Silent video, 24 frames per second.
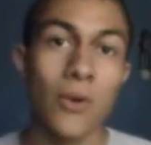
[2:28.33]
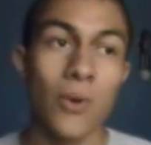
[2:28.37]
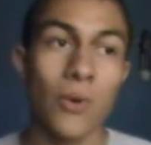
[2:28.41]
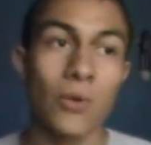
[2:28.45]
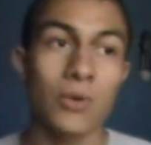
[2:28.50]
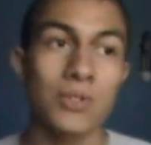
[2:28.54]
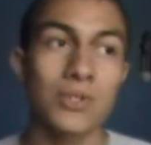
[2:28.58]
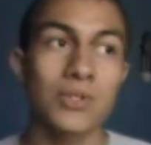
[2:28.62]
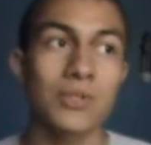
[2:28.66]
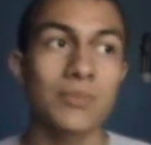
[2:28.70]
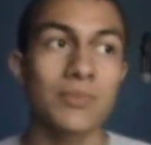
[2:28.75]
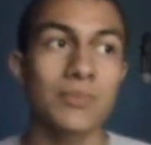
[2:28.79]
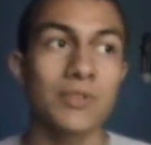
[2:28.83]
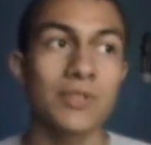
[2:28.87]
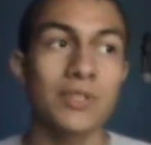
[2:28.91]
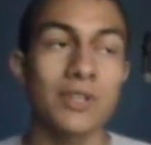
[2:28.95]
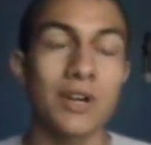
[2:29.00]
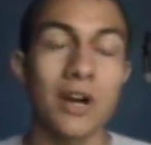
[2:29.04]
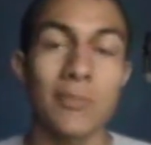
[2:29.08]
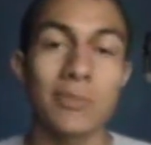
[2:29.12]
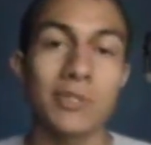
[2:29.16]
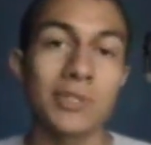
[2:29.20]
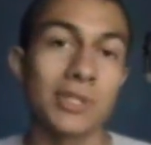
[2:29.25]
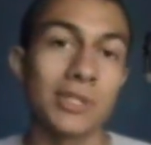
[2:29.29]
Or should it
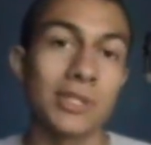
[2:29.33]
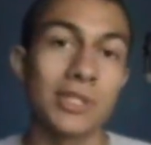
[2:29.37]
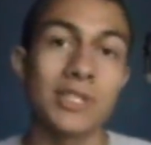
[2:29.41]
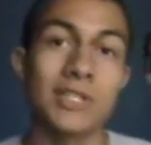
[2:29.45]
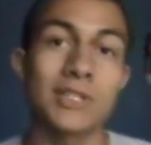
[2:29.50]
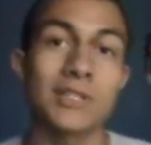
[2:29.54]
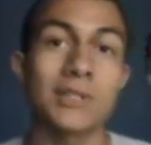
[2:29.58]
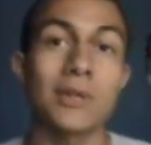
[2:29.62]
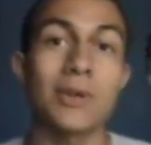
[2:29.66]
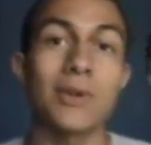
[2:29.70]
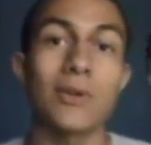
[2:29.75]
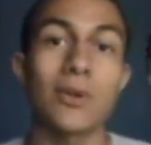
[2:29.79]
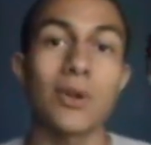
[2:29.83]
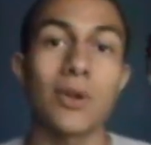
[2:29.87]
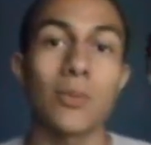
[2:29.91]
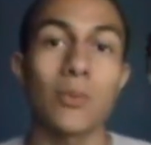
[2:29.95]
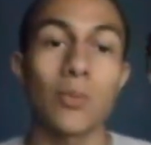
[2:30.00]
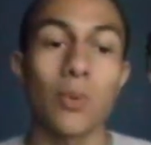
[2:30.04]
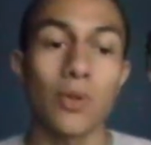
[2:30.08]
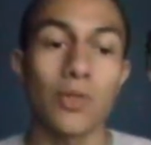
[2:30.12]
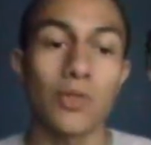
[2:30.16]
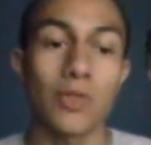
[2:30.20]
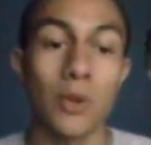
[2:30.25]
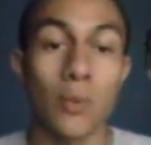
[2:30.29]
be up to the listener
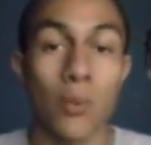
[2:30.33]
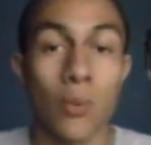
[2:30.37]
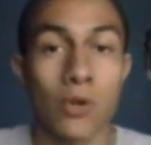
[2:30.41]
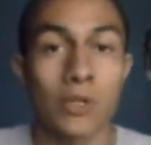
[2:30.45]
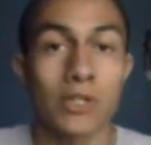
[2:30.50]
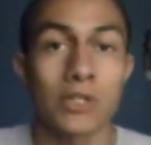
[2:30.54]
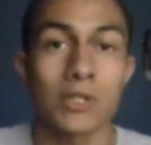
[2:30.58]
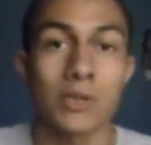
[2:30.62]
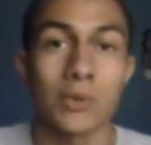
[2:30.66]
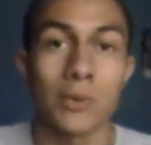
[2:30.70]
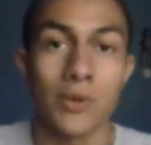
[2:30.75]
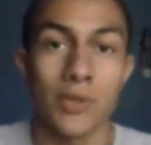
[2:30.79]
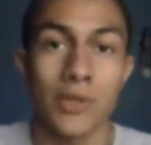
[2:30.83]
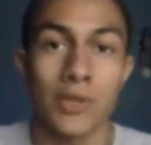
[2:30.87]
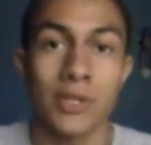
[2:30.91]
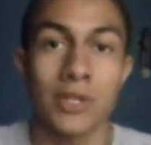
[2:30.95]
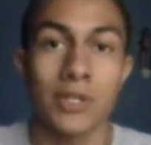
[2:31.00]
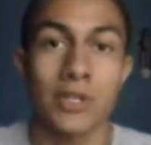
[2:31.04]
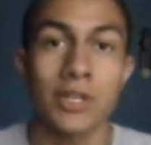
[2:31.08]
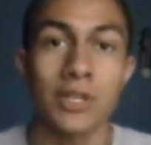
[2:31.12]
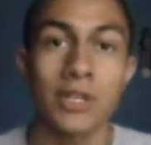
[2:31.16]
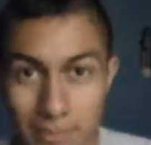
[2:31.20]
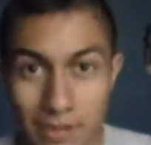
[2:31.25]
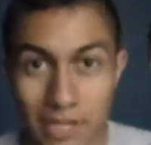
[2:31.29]
and what they want to do with
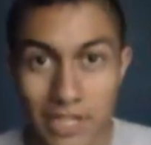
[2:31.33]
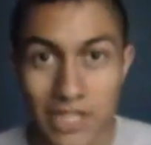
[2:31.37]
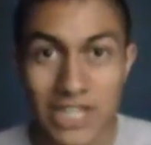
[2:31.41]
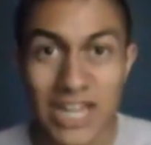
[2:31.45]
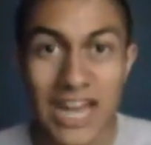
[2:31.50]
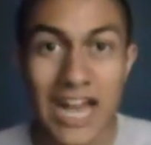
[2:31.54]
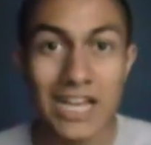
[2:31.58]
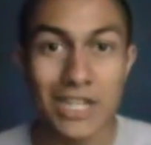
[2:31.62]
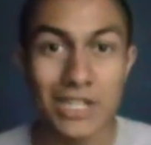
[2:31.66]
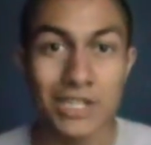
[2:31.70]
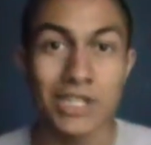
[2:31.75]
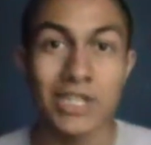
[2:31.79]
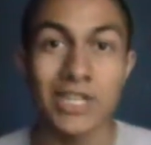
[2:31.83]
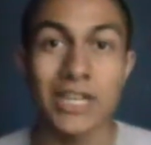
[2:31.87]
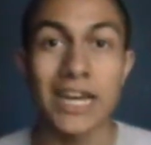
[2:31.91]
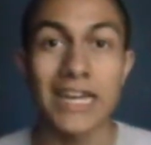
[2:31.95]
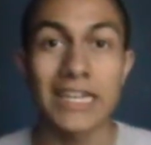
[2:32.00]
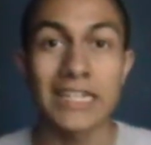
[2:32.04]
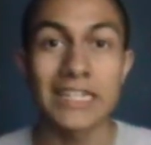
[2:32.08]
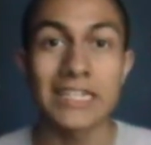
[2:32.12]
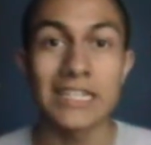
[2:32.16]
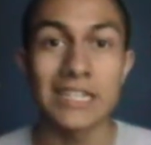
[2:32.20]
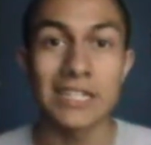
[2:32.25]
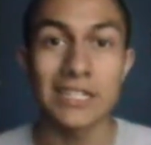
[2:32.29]
it? The clashing
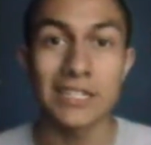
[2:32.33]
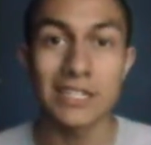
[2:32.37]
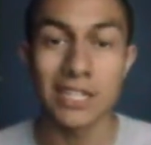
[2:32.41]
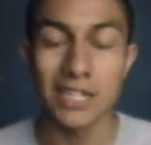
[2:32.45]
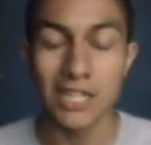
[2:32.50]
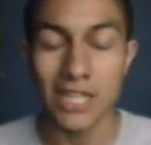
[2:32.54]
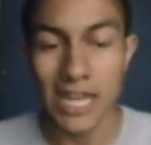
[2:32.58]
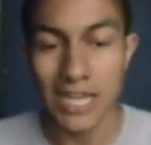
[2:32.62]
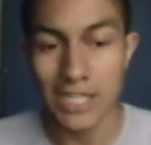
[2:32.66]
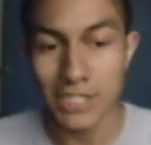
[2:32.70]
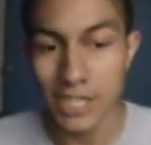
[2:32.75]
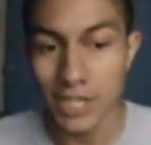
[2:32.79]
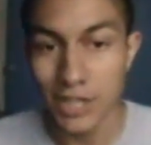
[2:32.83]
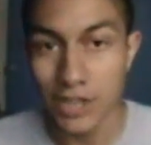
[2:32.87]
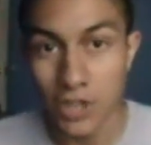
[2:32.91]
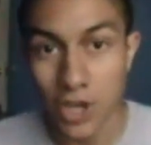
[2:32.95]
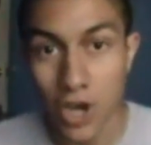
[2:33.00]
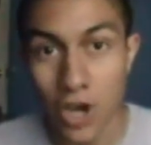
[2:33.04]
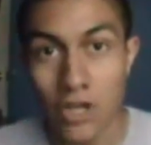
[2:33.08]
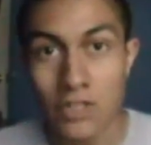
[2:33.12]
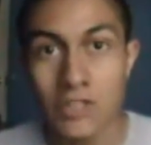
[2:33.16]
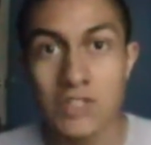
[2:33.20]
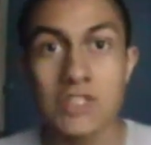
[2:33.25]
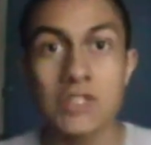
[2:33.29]
ideas, clashing
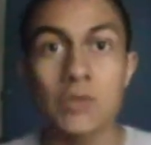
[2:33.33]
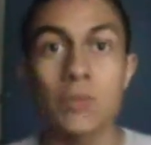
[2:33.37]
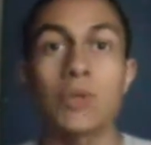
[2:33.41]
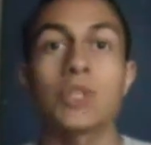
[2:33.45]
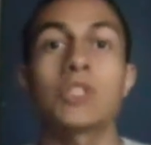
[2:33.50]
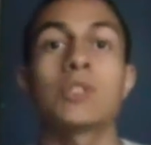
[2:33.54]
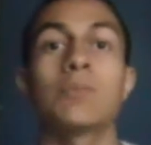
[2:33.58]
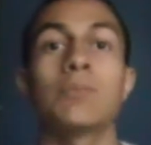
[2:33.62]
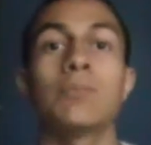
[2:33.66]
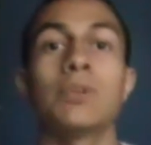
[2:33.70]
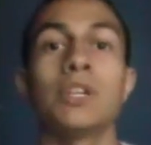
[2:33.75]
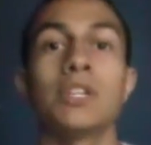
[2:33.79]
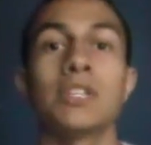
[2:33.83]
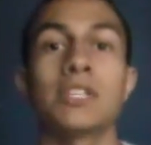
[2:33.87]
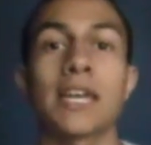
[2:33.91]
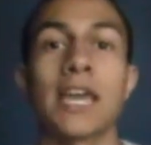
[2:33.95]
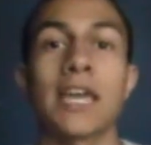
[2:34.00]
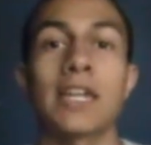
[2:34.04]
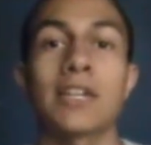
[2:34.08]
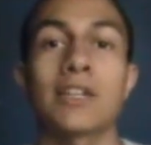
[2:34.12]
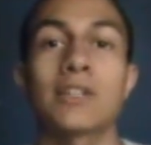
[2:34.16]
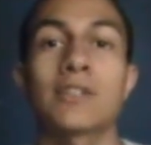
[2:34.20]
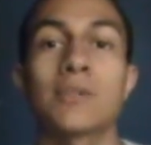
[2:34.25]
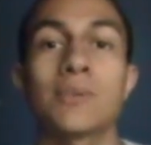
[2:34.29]
thoughts we should be
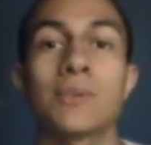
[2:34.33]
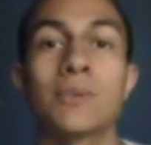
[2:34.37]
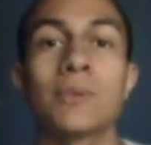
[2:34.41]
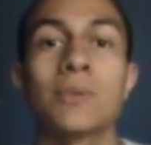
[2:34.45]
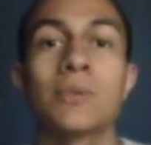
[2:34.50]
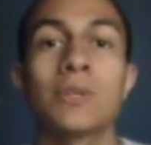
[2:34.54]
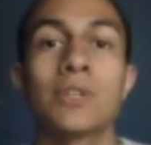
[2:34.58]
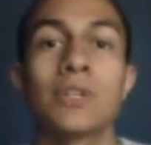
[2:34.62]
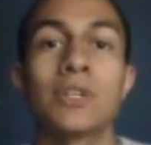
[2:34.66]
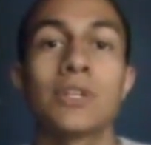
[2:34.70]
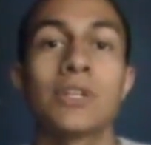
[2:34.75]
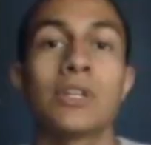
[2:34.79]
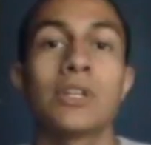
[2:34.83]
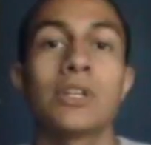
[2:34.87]
attaining to?